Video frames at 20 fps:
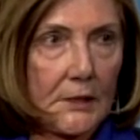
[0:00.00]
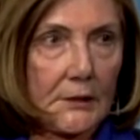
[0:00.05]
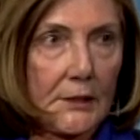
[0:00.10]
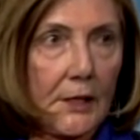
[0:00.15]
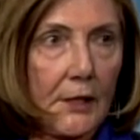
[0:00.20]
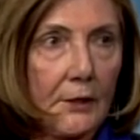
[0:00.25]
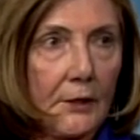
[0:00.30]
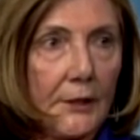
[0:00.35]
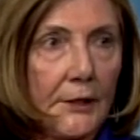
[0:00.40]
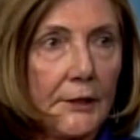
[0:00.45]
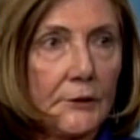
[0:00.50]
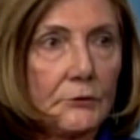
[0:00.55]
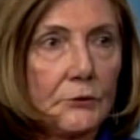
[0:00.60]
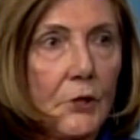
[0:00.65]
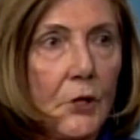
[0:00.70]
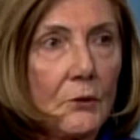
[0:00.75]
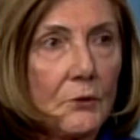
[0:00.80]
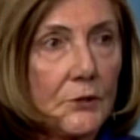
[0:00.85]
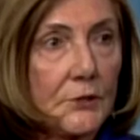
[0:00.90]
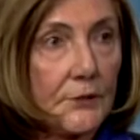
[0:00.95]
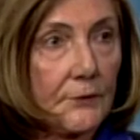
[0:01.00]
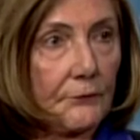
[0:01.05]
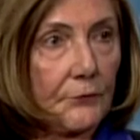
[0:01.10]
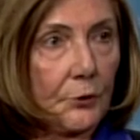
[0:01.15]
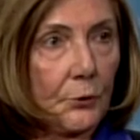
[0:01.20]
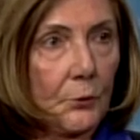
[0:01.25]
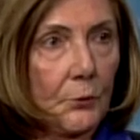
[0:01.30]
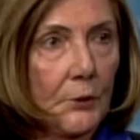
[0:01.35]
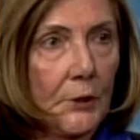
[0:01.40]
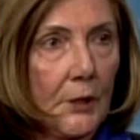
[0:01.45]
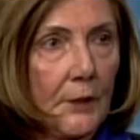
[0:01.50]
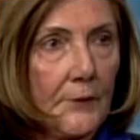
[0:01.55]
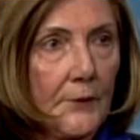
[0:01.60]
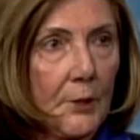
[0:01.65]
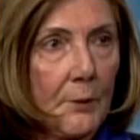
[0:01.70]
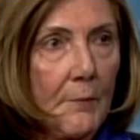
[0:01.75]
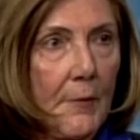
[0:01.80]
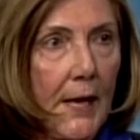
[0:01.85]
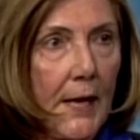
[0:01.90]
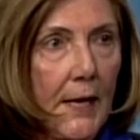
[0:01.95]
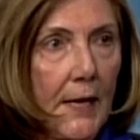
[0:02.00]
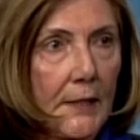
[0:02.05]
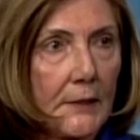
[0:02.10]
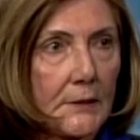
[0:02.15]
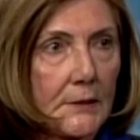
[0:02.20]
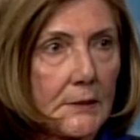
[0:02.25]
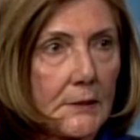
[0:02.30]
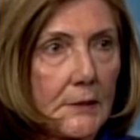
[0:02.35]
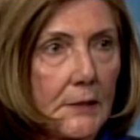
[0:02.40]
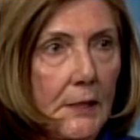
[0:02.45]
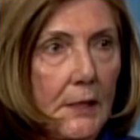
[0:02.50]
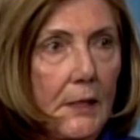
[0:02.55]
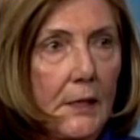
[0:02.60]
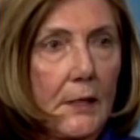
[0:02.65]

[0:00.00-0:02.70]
carrying loads of fuel wood on their backs,